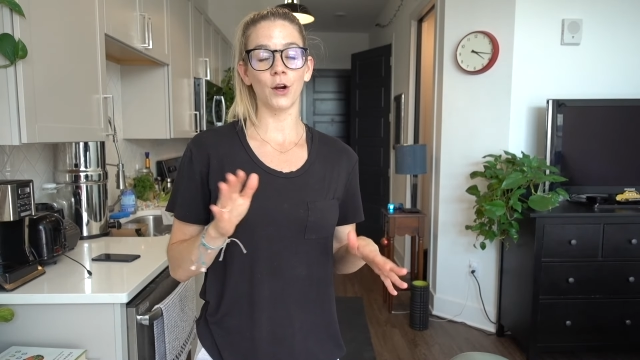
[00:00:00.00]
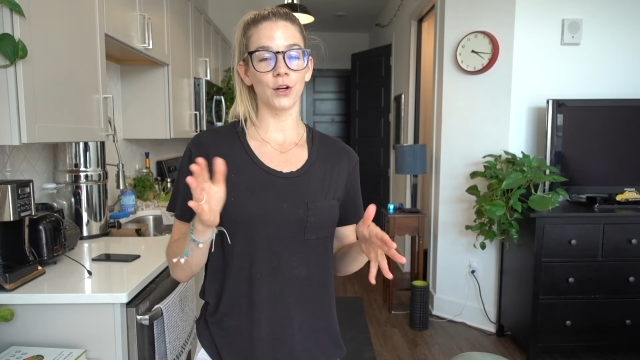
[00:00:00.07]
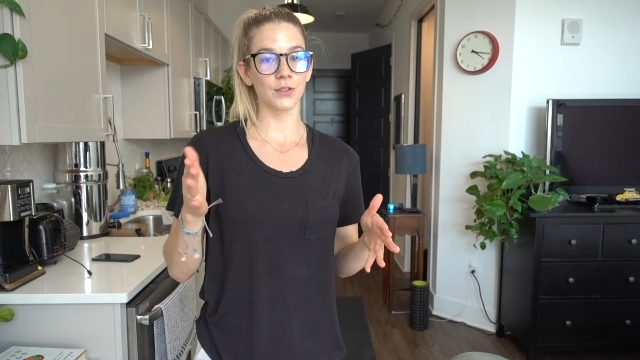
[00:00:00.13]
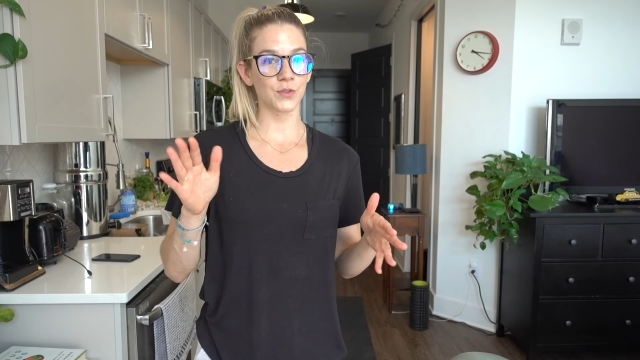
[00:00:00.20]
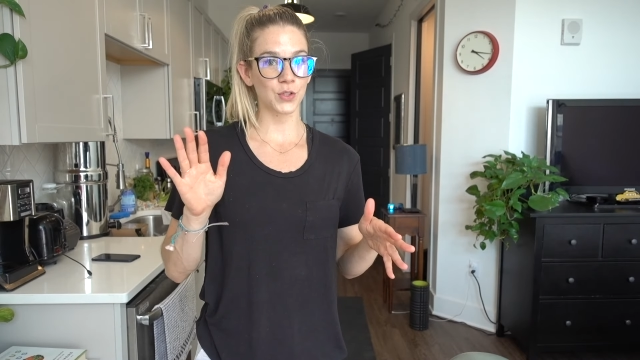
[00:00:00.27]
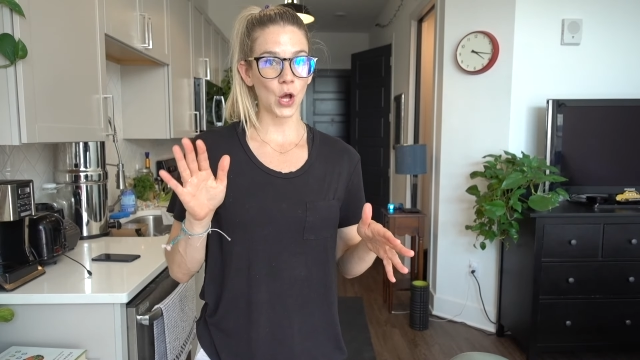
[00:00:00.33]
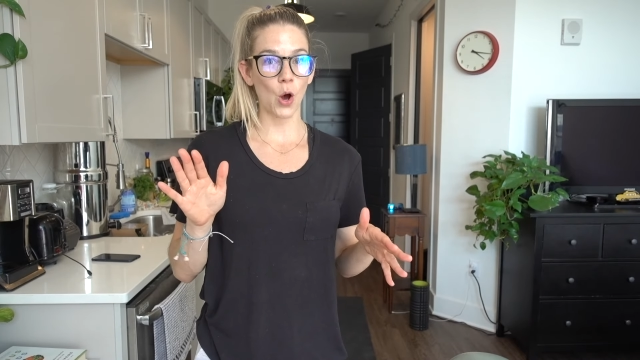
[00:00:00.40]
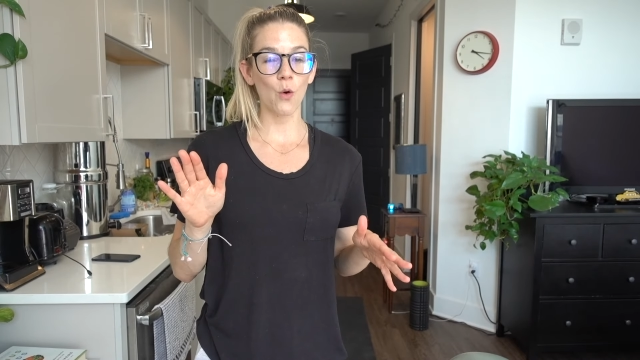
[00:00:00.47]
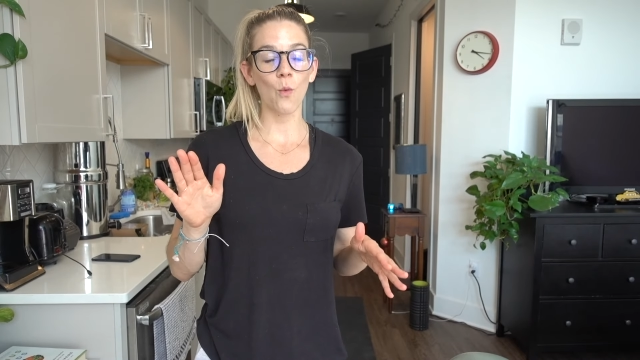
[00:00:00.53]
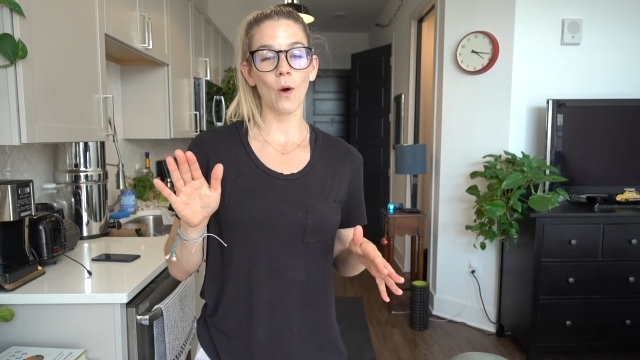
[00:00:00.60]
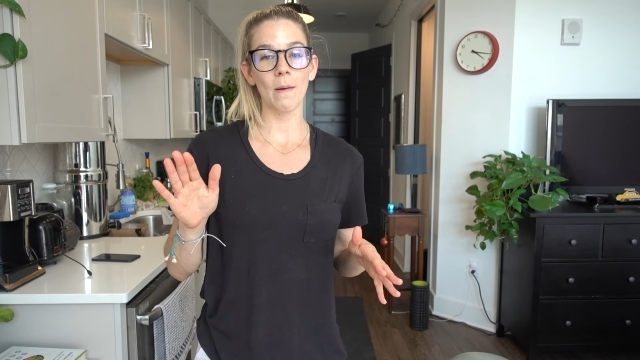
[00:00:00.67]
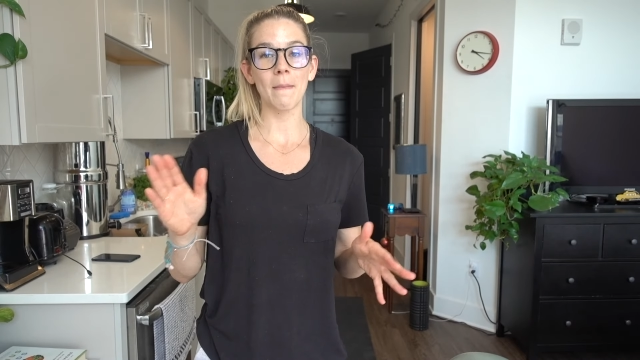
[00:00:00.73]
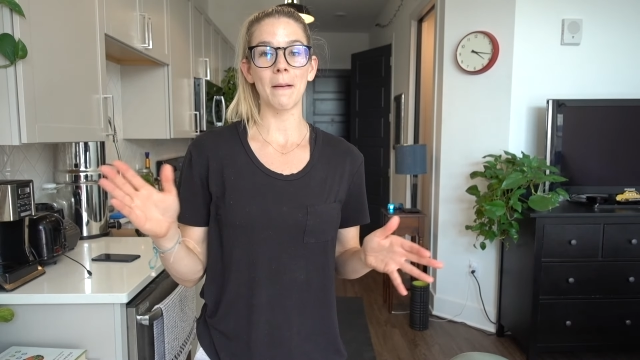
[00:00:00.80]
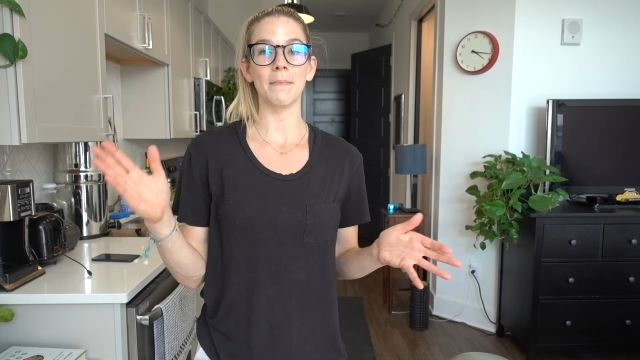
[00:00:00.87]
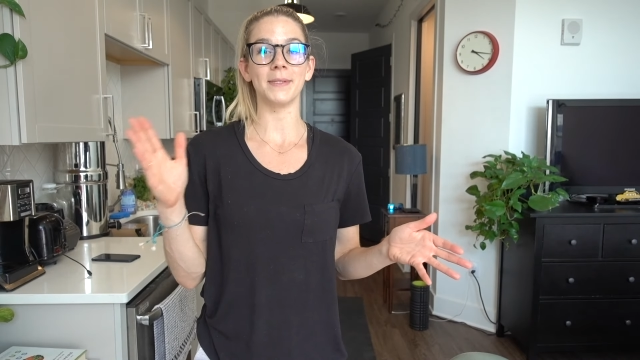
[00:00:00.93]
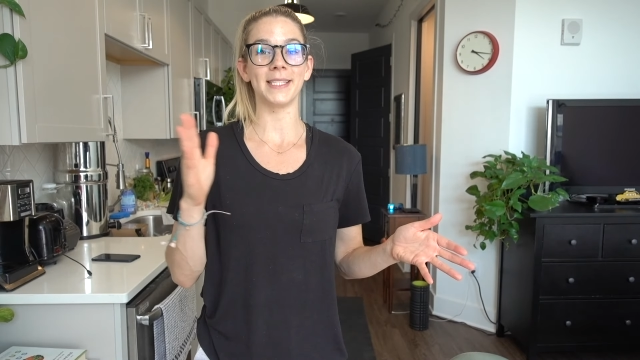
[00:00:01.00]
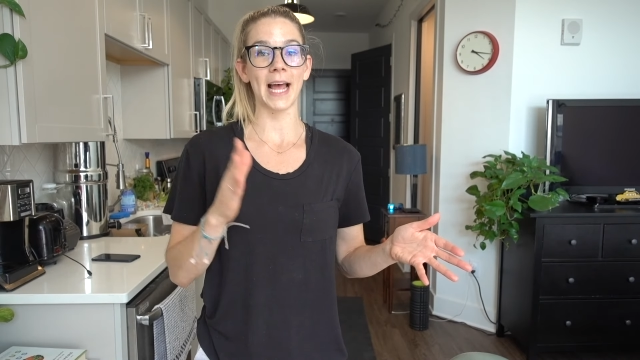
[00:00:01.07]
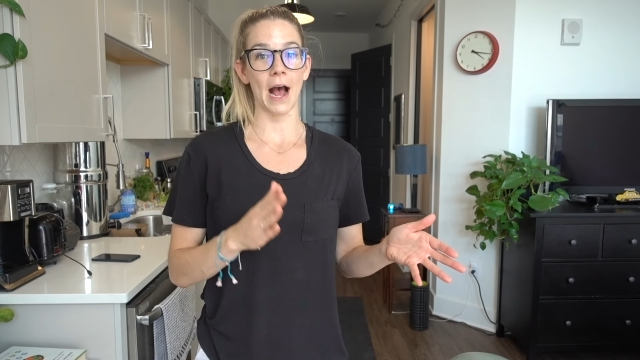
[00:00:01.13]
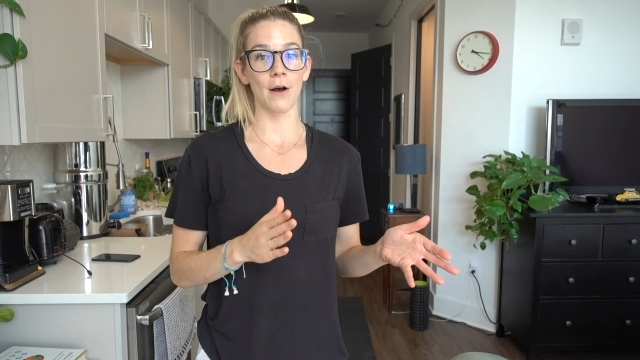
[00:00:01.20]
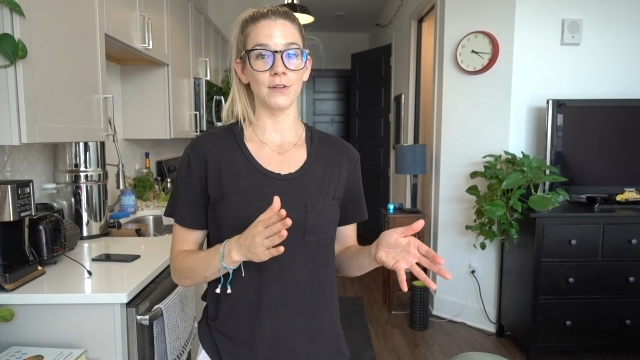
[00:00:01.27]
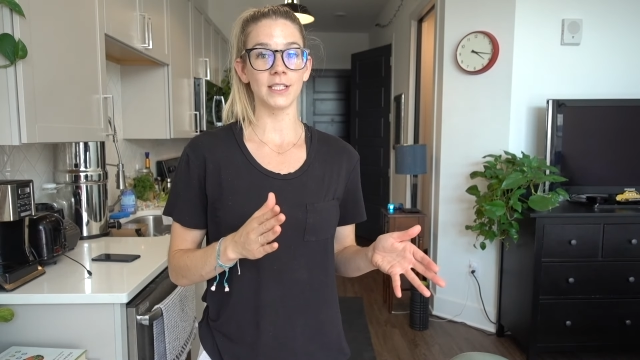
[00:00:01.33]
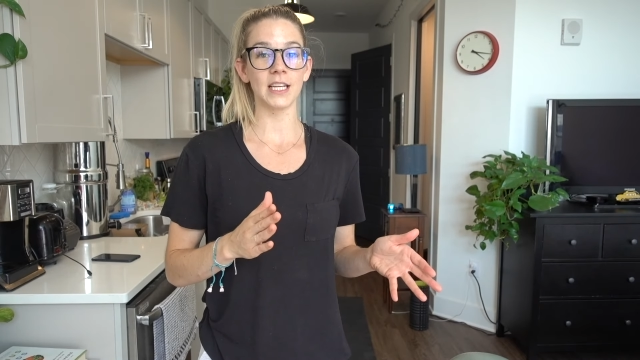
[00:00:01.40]
or so warm-up
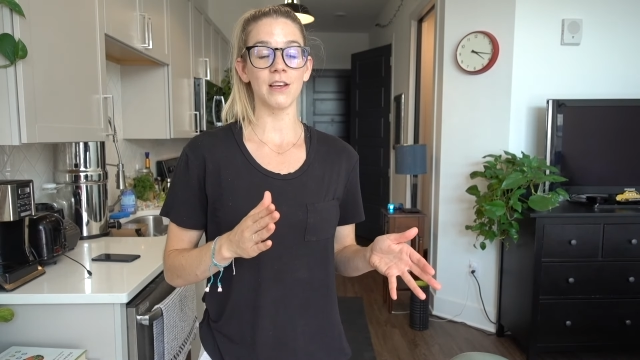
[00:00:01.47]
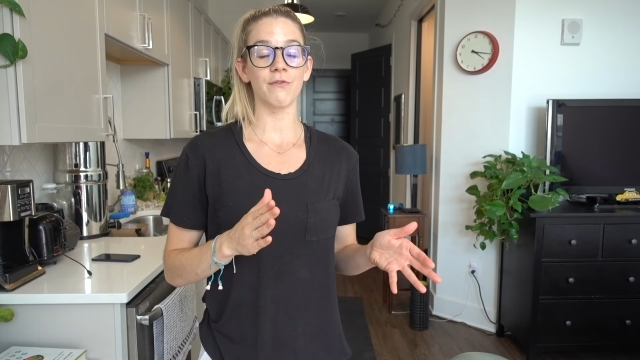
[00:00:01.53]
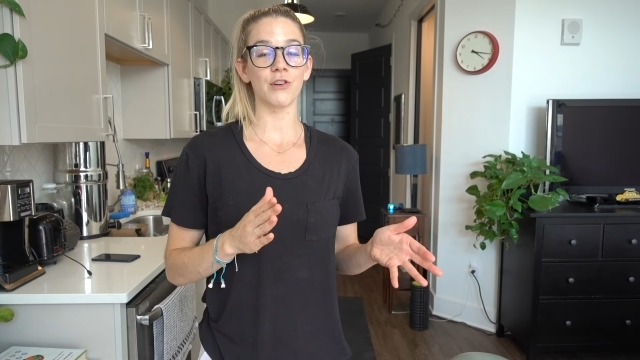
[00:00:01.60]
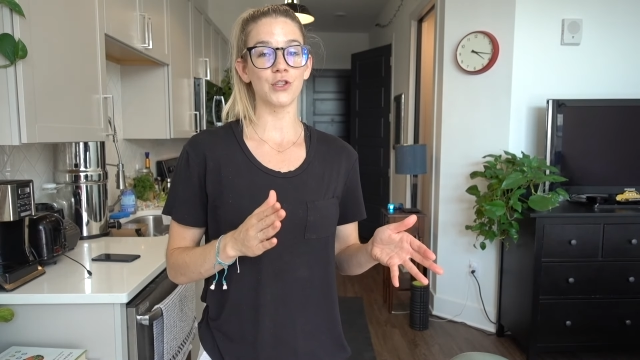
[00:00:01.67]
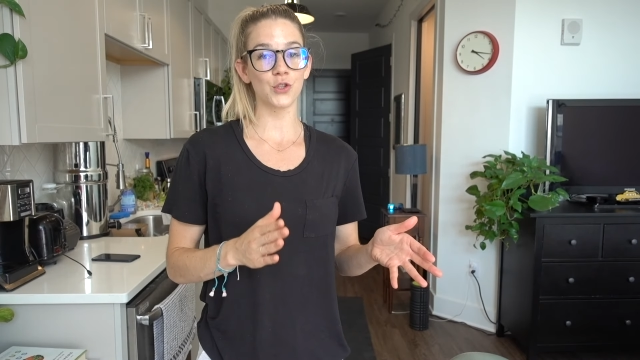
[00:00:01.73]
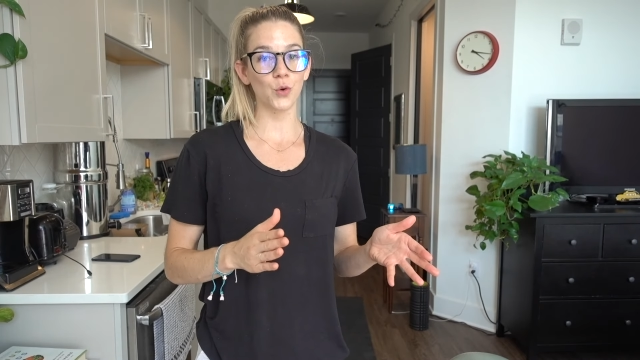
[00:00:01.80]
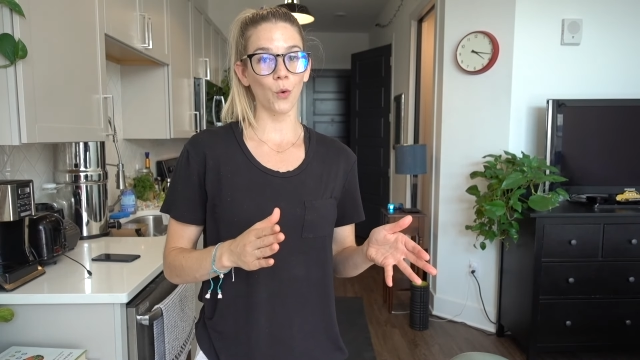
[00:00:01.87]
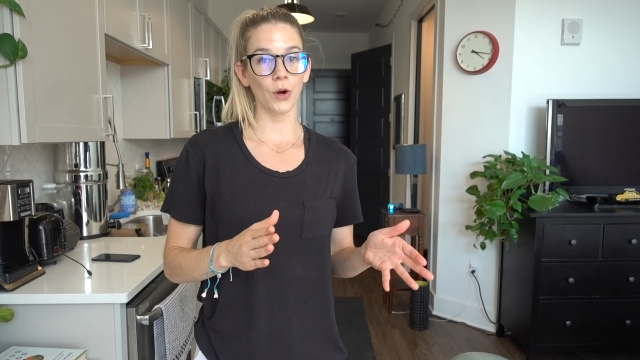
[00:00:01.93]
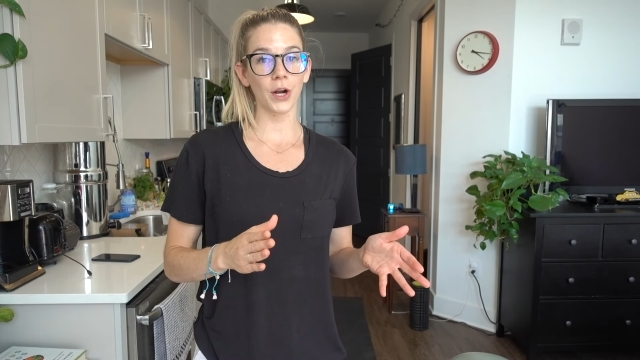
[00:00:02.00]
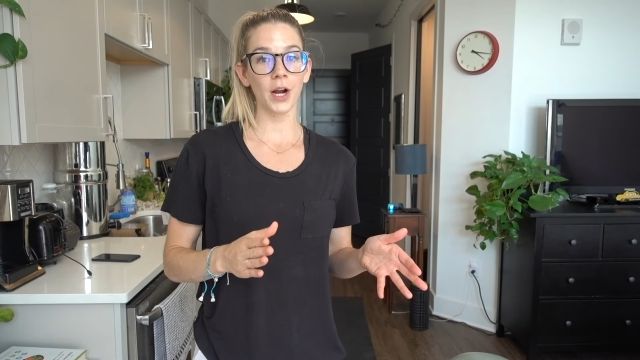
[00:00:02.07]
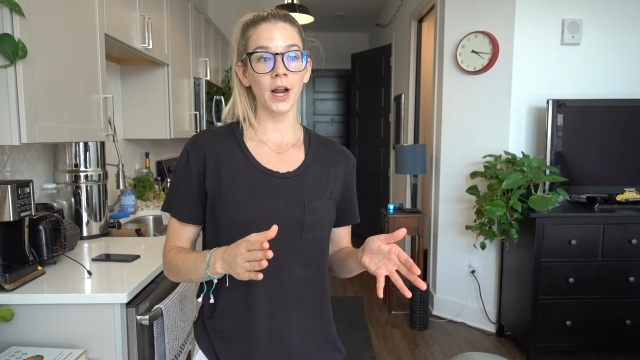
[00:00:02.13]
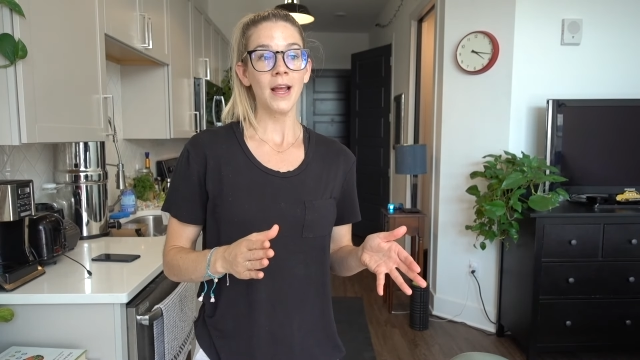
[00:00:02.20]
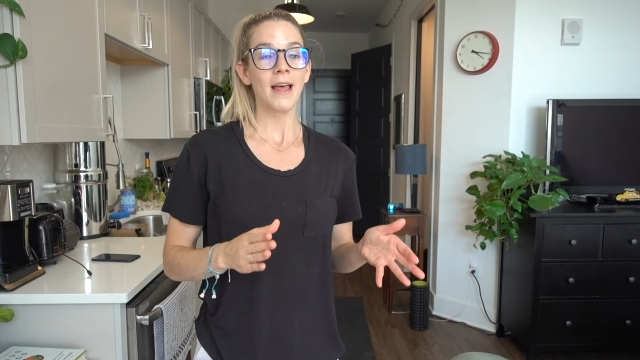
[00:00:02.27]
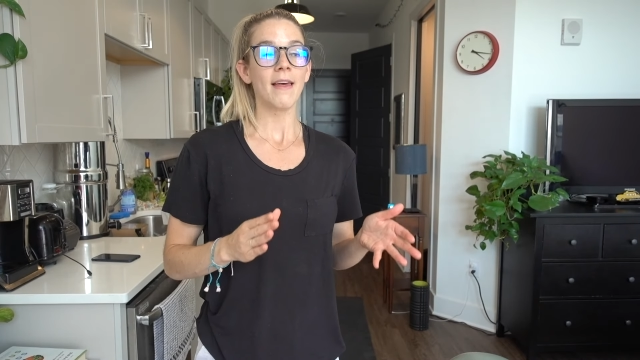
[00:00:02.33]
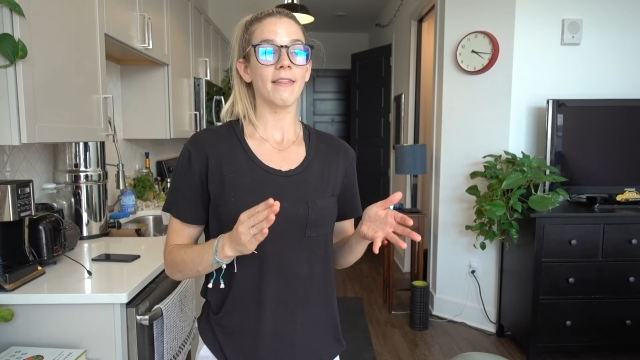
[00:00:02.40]
down to even shorter,